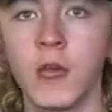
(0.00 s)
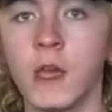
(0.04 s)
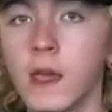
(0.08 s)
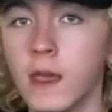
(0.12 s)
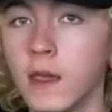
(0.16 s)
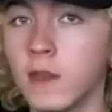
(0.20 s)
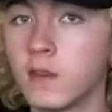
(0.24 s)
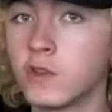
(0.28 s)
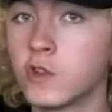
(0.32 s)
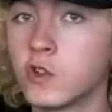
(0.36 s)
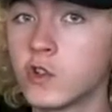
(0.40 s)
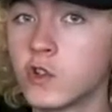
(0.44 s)

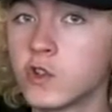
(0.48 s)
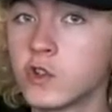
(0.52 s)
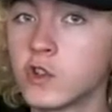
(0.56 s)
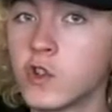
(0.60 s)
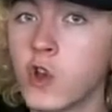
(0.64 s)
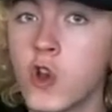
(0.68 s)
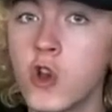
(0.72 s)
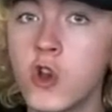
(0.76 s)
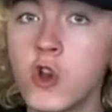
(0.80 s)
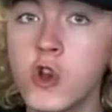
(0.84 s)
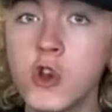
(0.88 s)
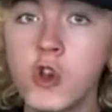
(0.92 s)
is just to
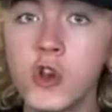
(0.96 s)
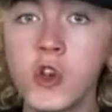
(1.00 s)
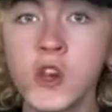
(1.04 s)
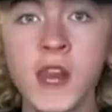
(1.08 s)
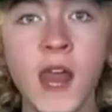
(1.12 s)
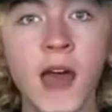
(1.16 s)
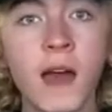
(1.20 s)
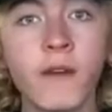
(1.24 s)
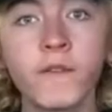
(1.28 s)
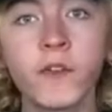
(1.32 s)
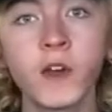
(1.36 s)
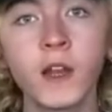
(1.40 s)

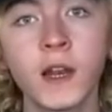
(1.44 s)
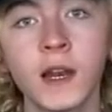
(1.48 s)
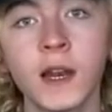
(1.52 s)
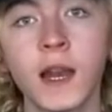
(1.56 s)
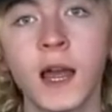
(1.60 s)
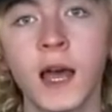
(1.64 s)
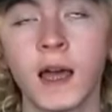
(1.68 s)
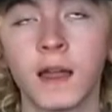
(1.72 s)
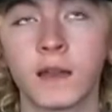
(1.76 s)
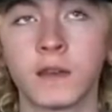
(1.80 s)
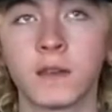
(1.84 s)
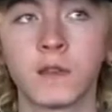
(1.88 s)
never
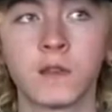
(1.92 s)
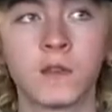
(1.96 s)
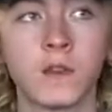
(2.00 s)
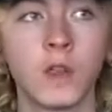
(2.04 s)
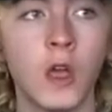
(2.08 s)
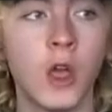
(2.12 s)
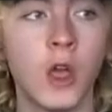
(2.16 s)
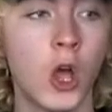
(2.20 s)
let